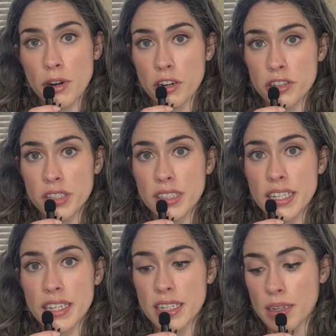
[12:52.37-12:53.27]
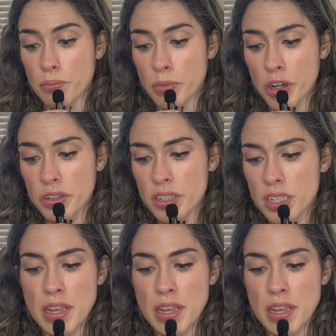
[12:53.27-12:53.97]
partially into March.